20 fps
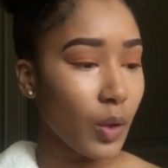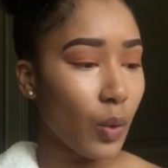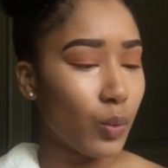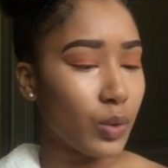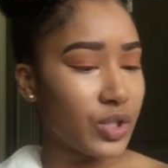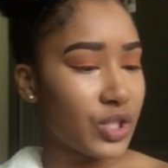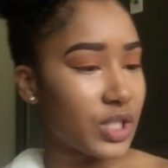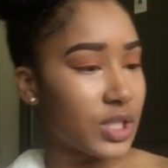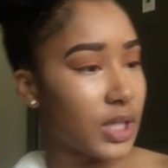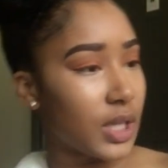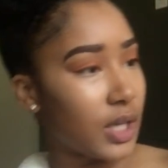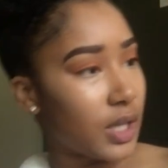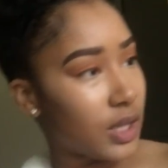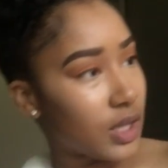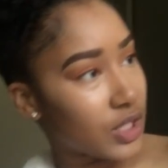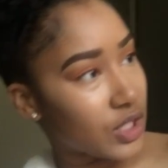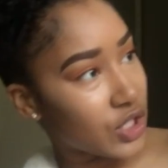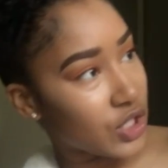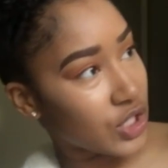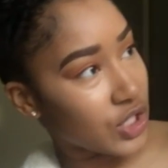which is in
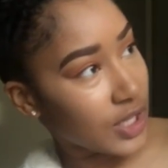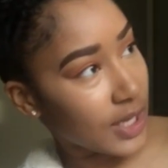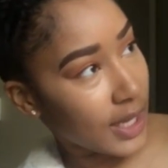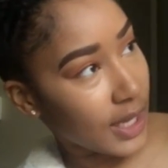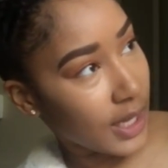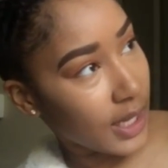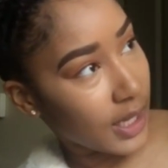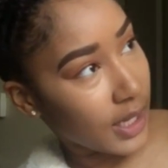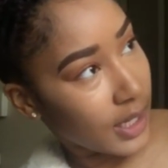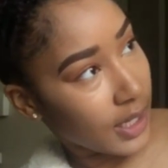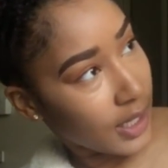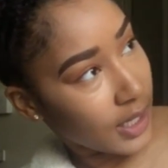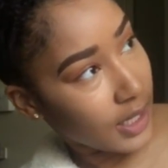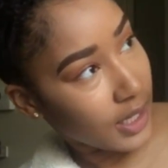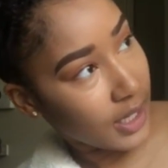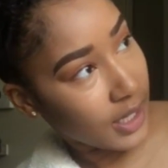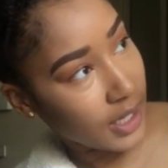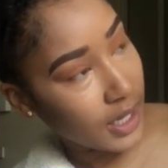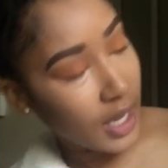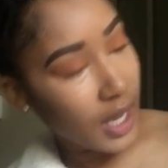the
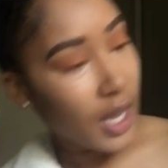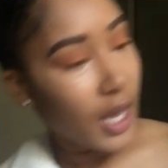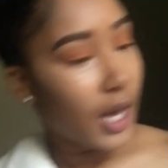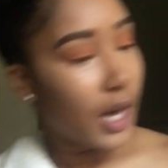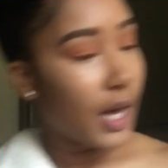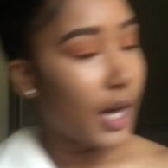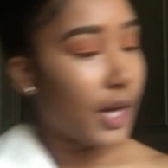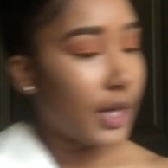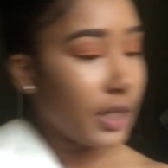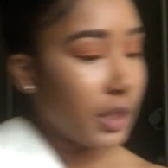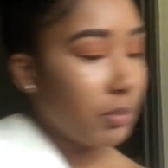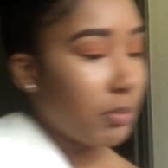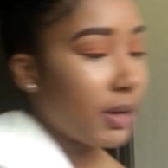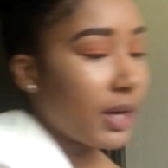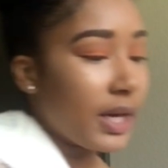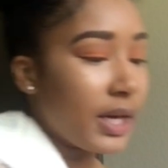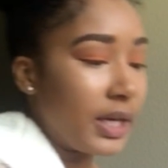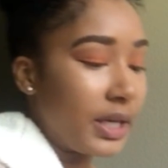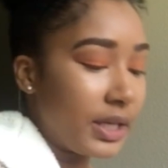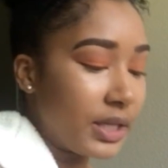shade Honey
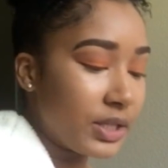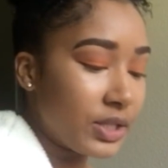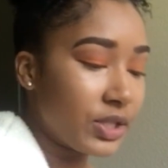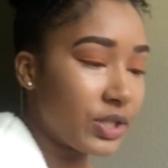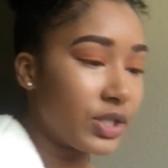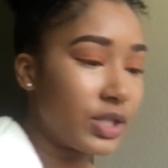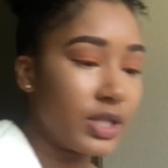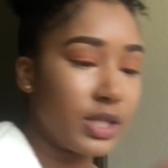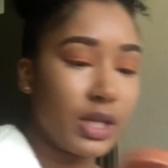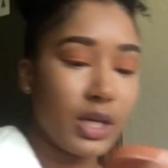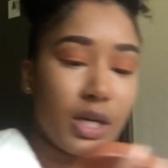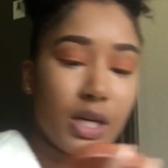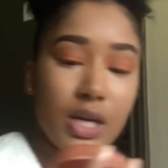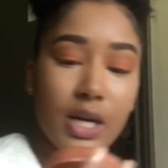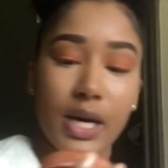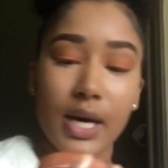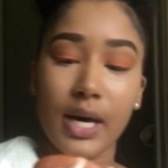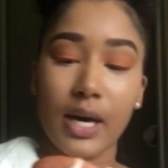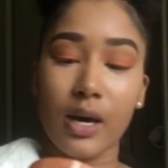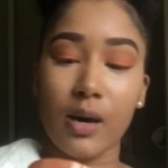Beige.
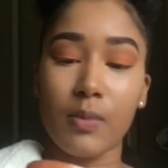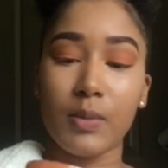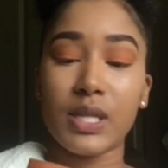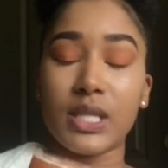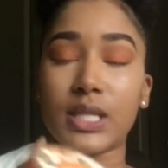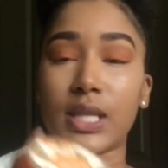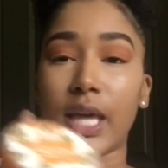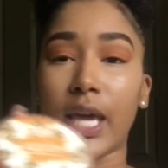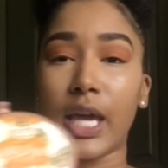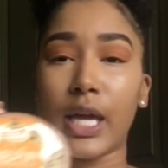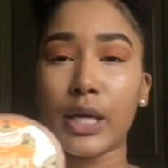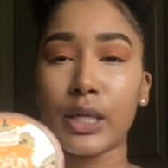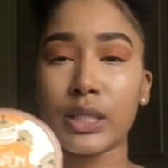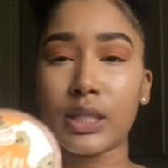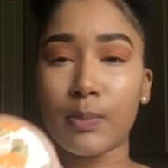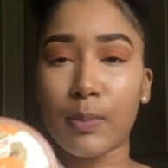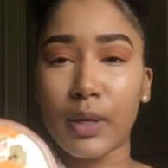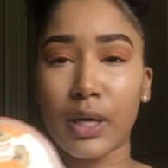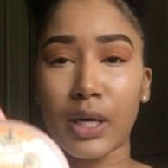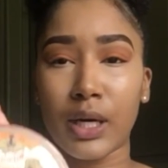It's the Air
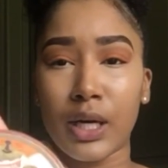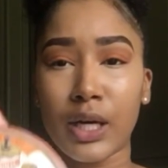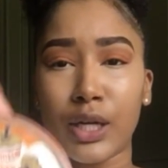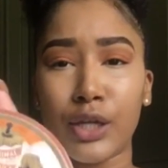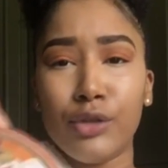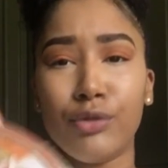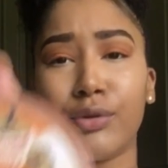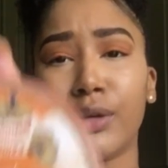Spun.